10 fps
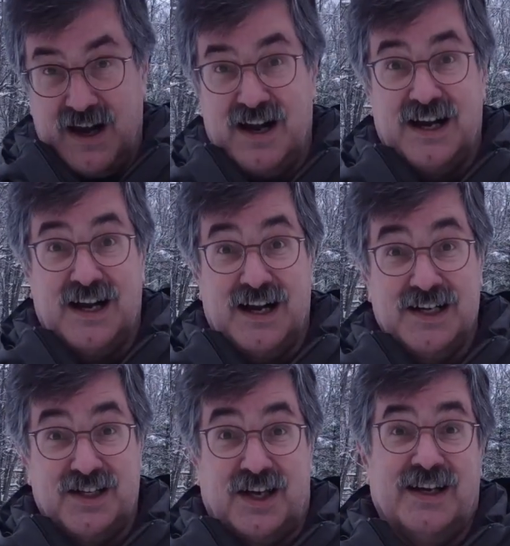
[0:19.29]
I
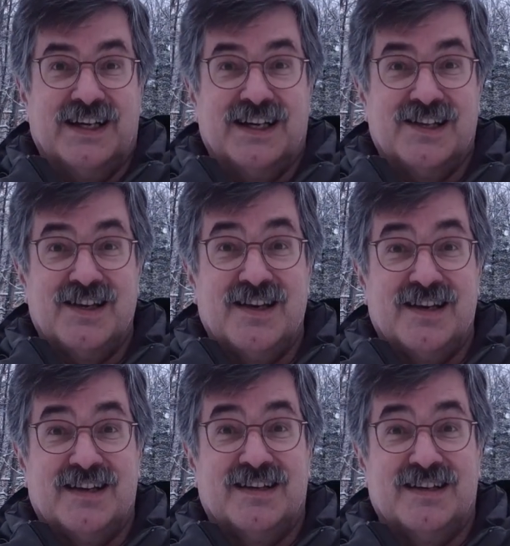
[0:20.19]
say the
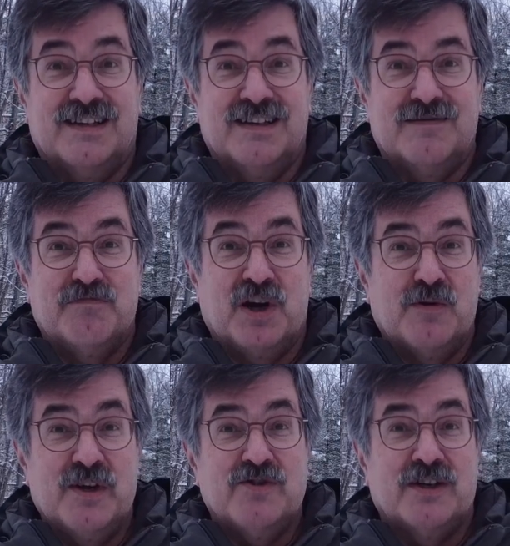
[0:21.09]

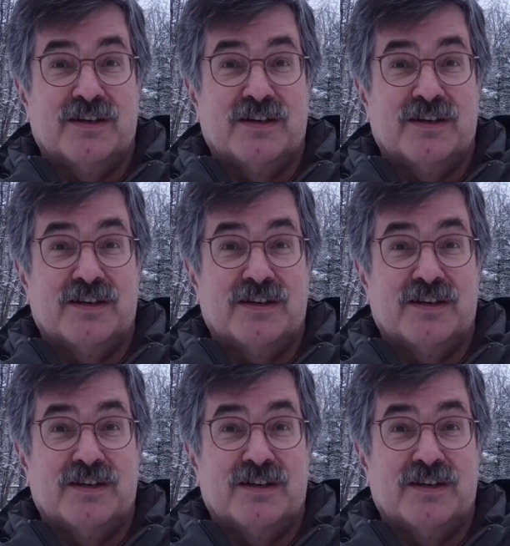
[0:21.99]
barometric